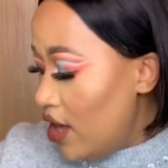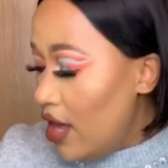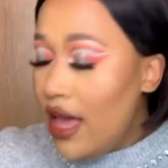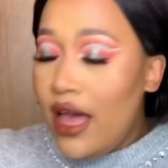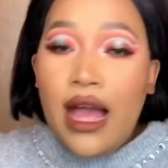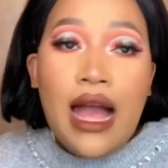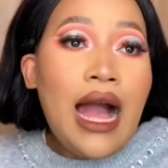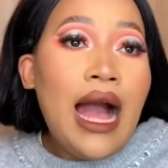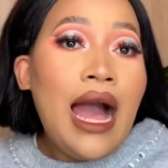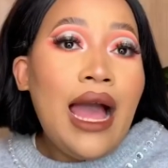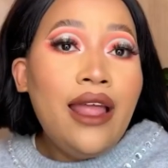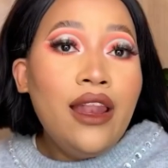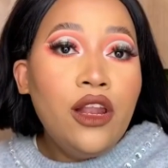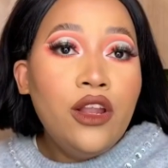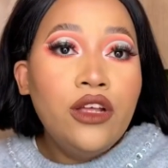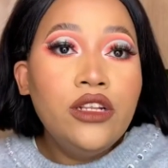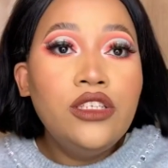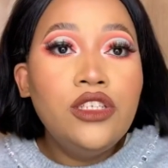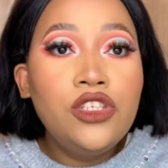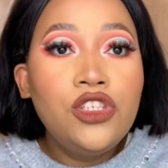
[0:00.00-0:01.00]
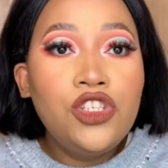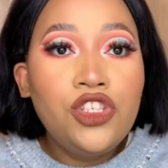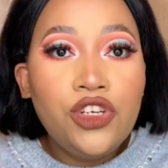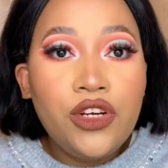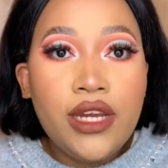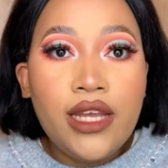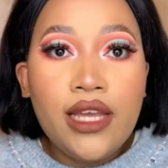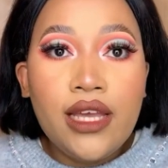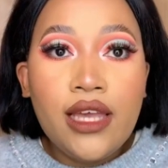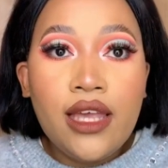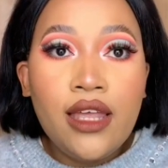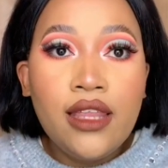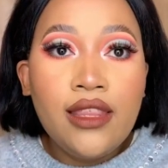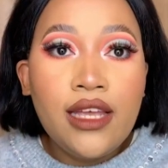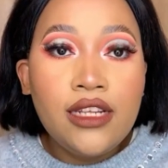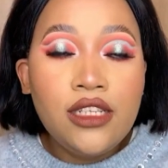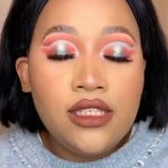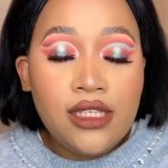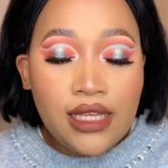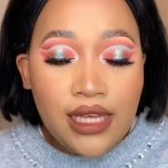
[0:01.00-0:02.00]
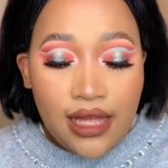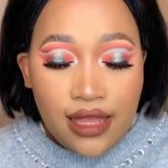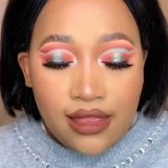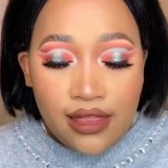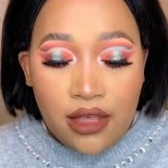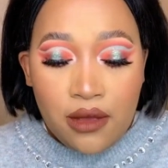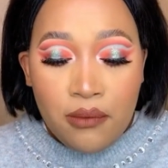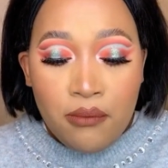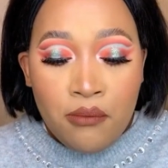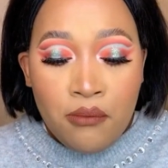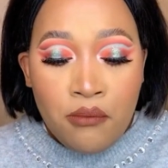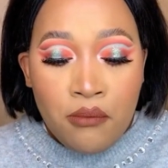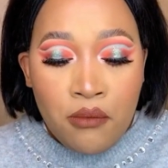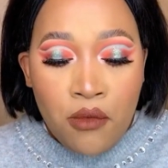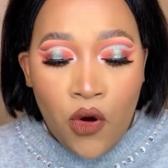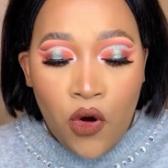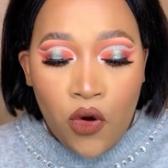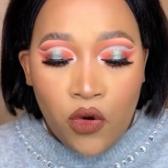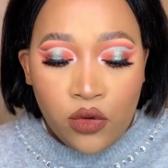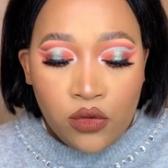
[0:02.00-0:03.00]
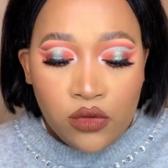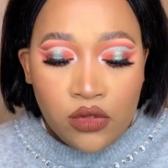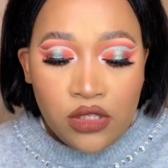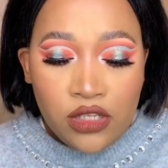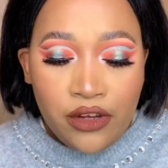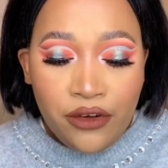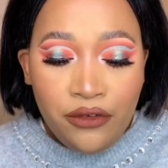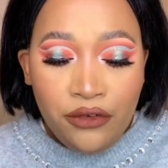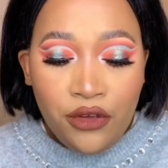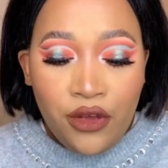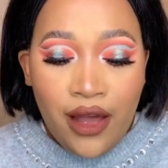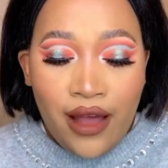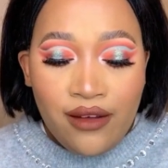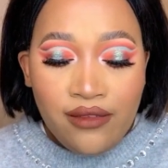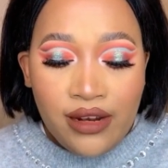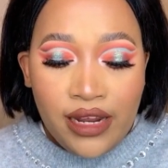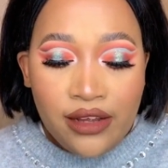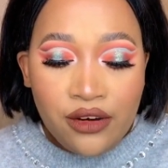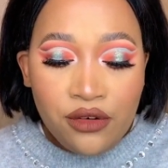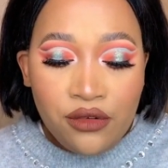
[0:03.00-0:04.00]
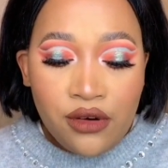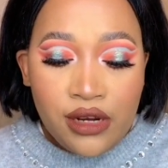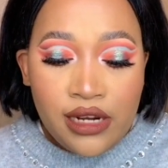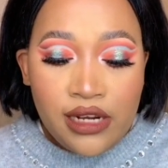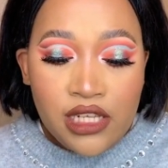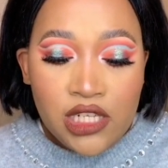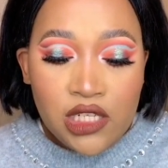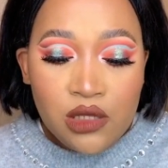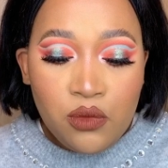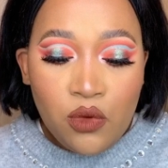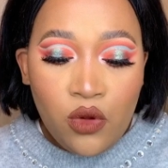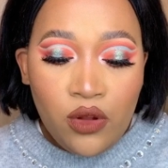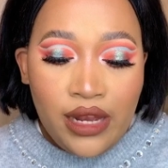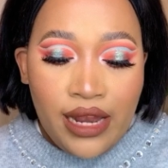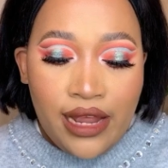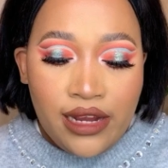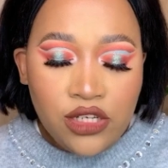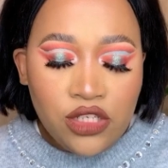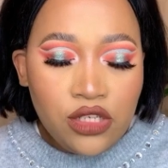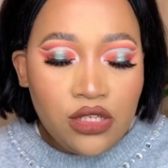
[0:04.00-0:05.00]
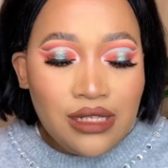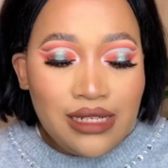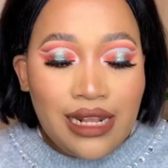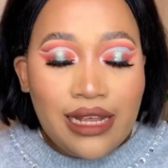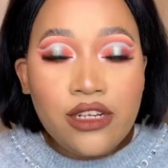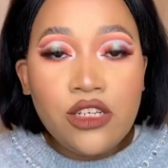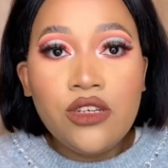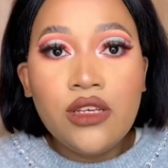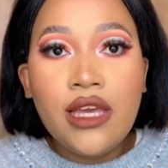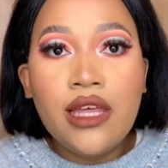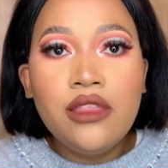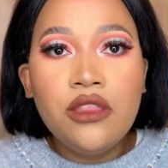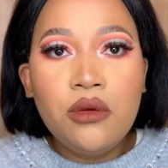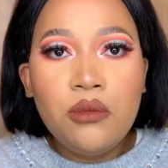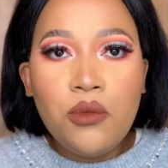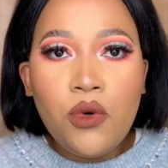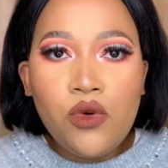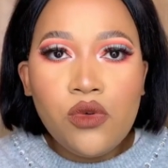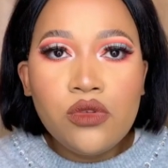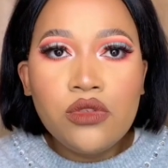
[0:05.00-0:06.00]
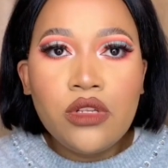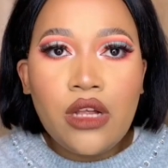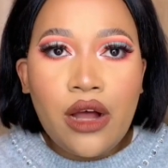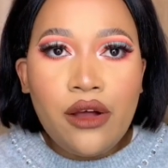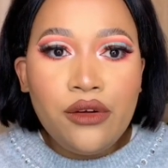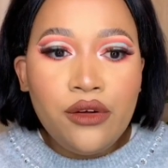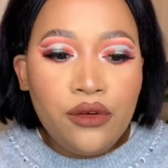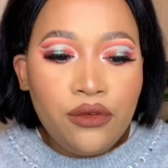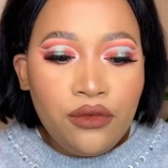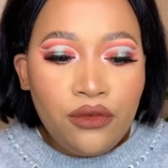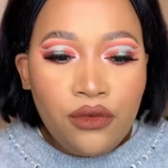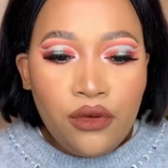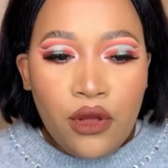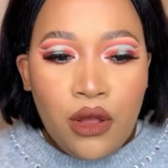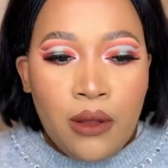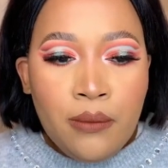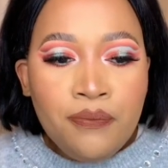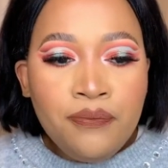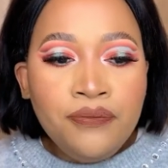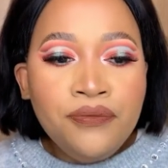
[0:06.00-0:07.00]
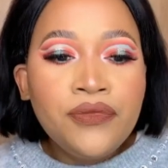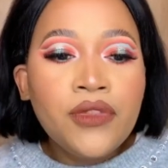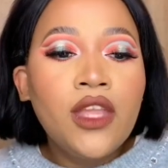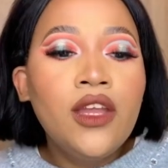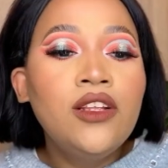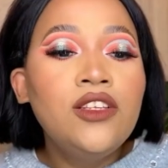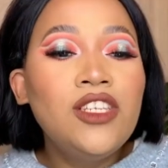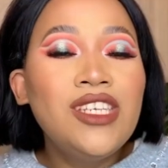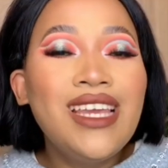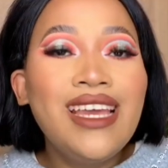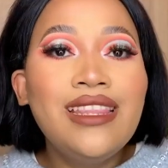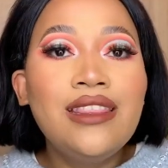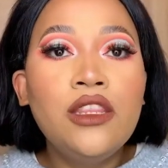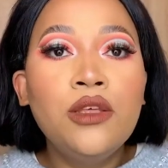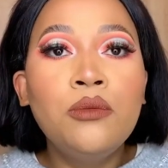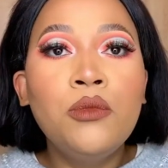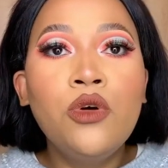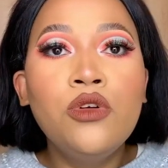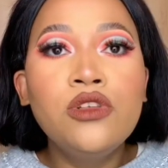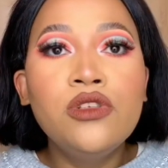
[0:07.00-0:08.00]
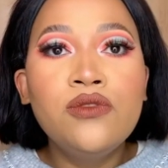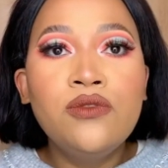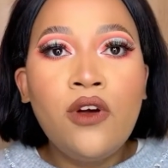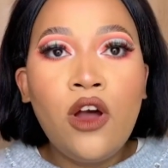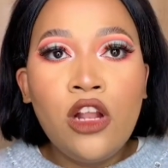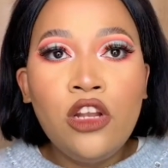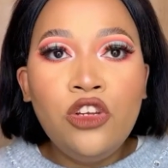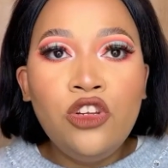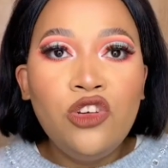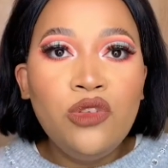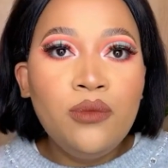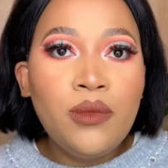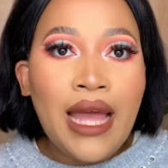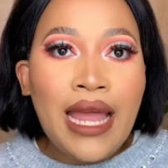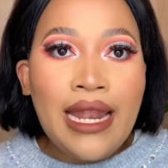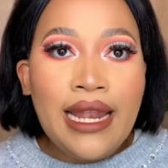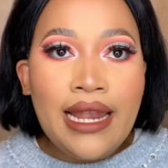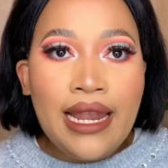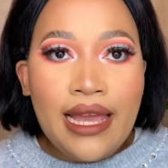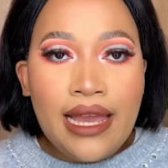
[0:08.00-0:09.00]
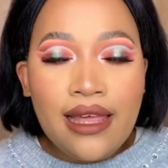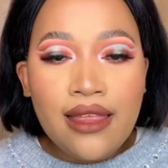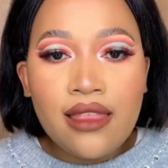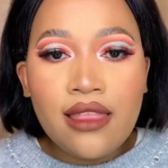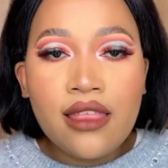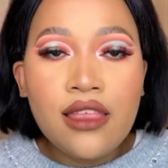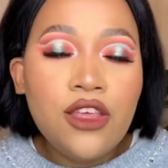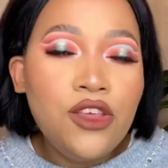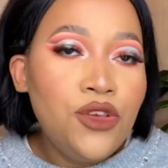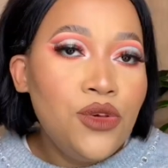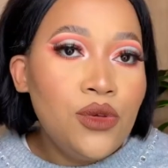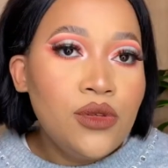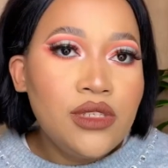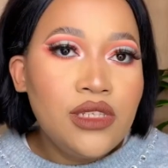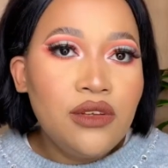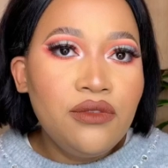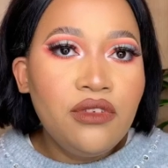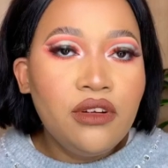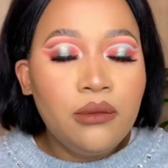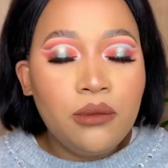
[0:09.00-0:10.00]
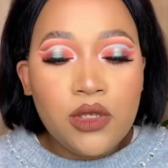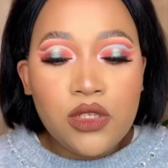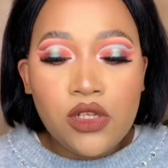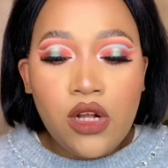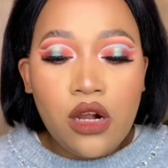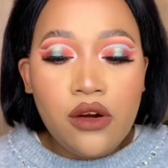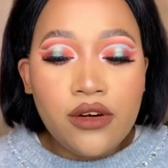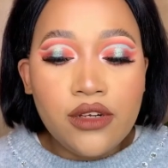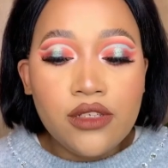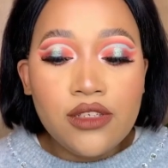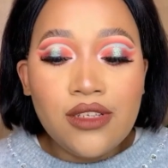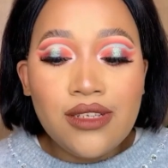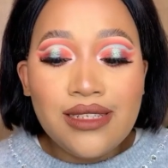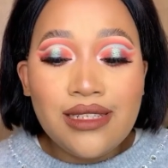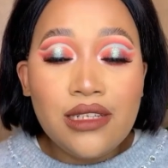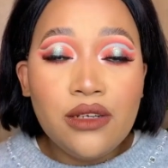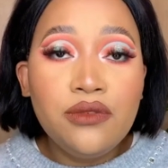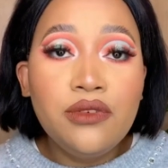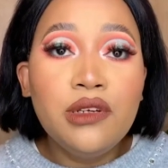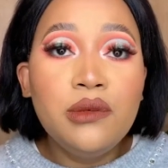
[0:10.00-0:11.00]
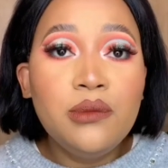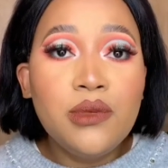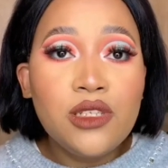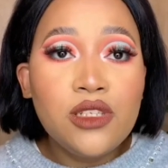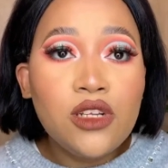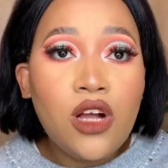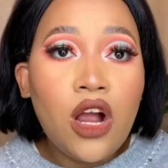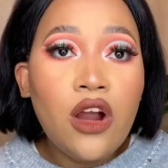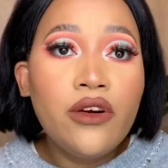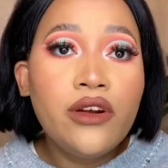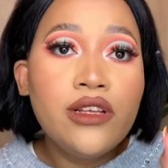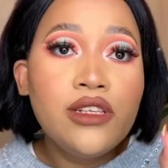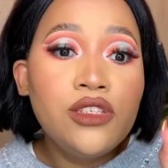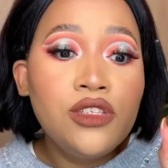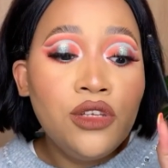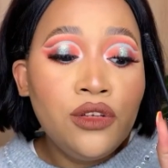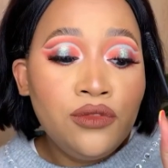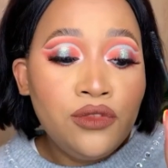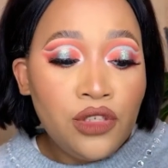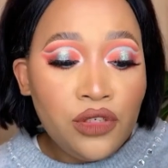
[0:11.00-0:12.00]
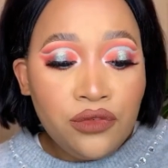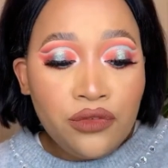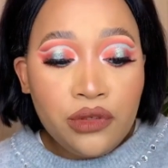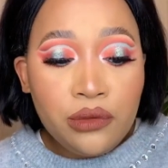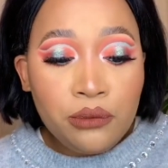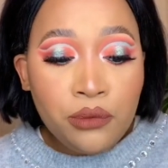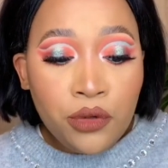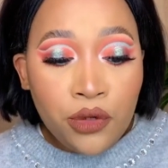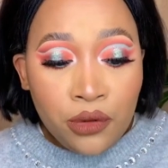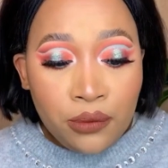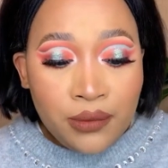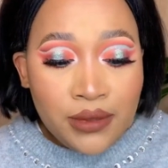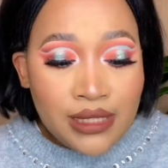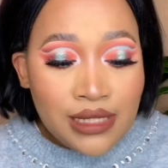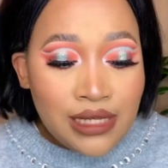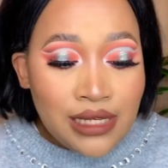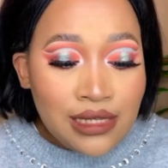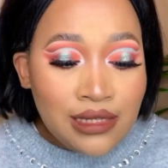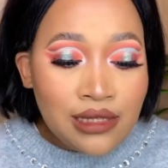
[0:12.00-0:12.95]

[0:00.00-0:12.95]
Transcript: I learned a trick that to get the most, if you have like really small lashes, like to get the most out of, to get the most volume and length, use different mascaras, because different mascaras serve different purposes.